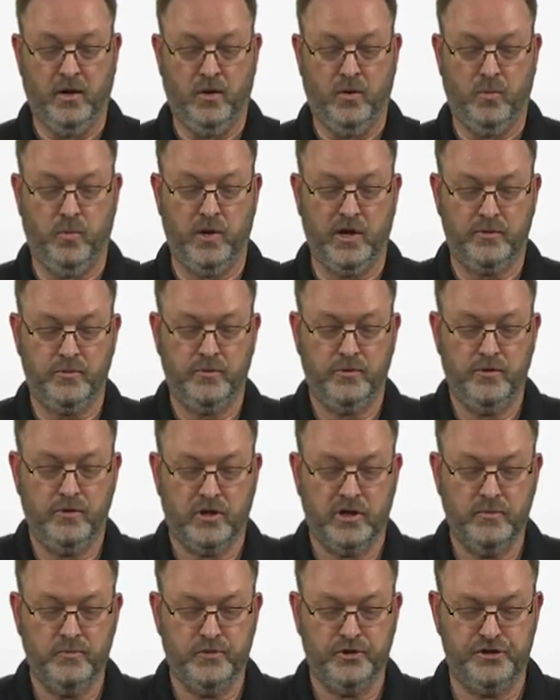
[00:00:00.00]
What
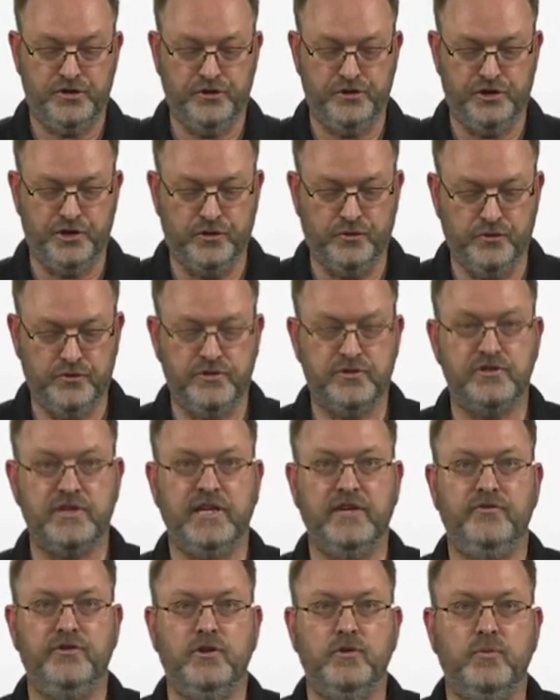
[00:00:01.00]
norm would you use
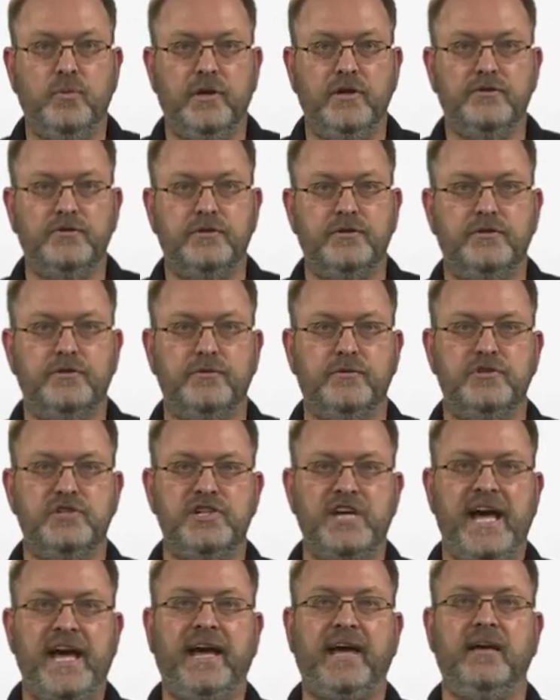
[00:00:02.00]
if you wanted to
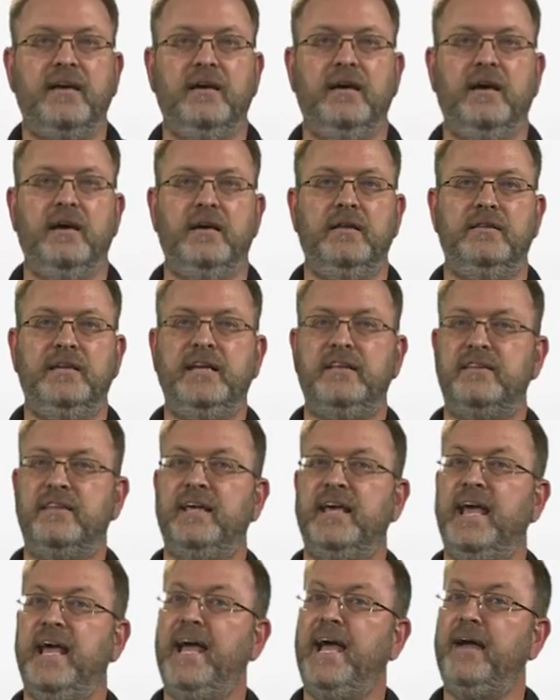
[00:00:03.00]
check that
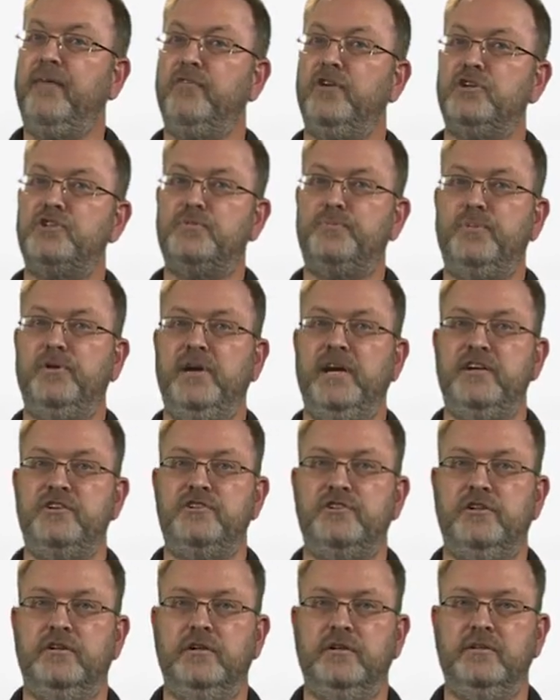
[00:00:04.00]
the average
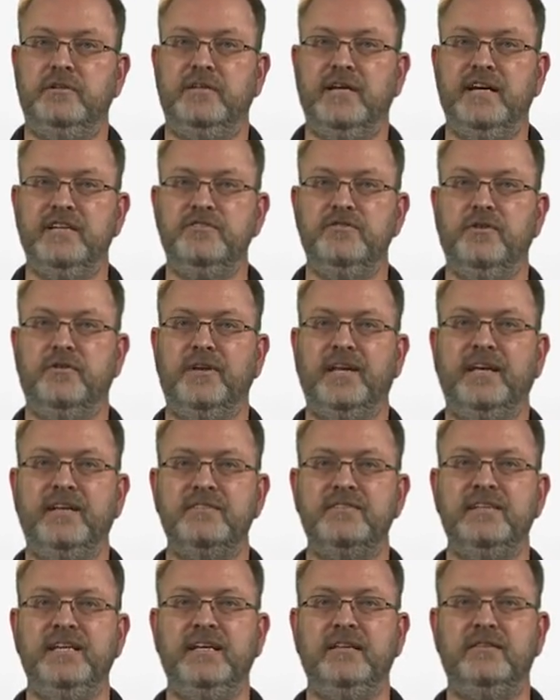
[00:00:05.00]
pressure does not
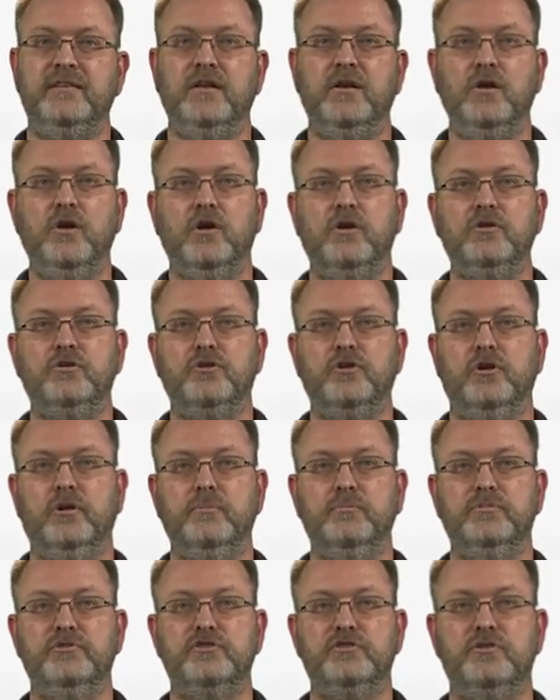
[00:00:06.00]
exceed the
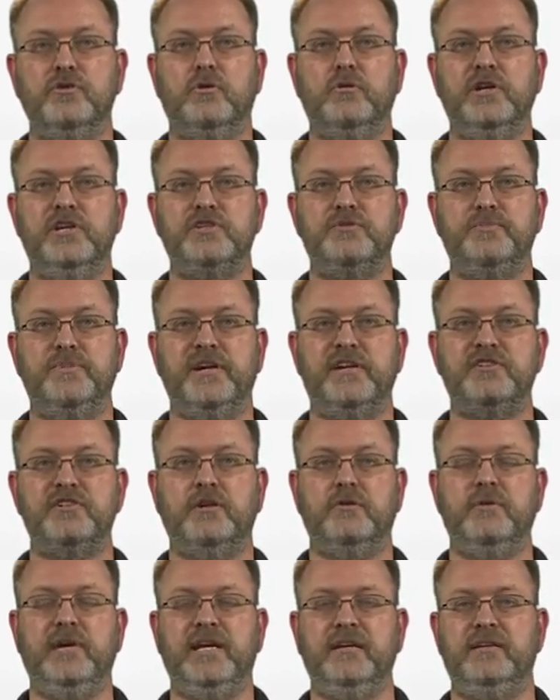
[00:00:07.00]
long-term storage
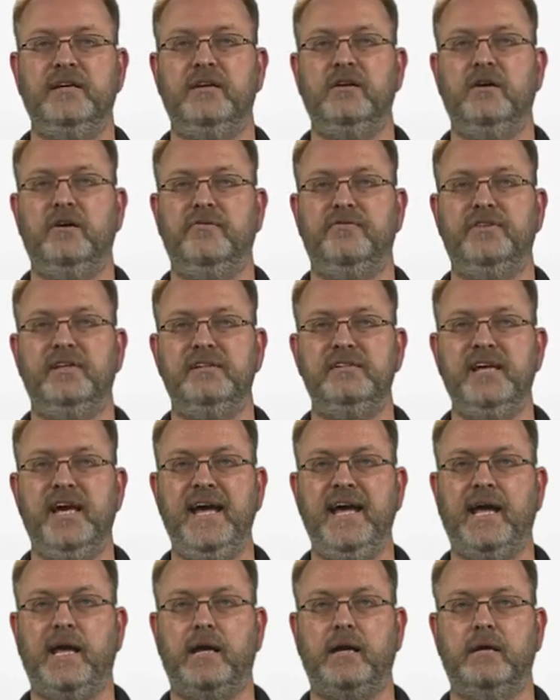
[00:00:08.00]
pressure rating of the
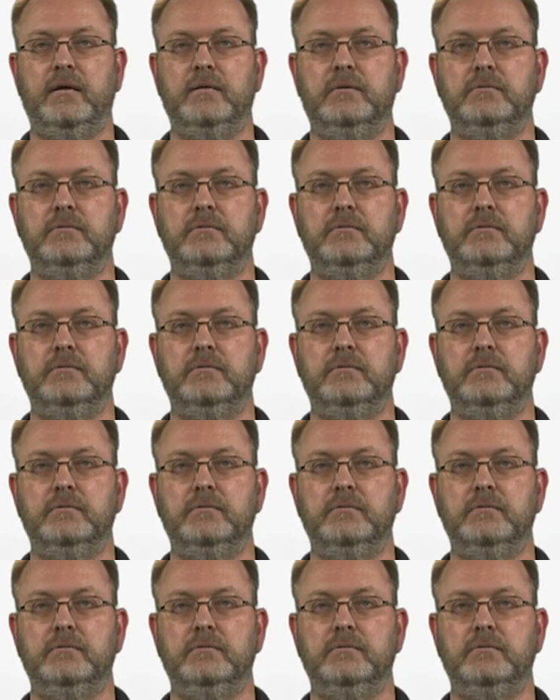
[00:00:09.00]
tank?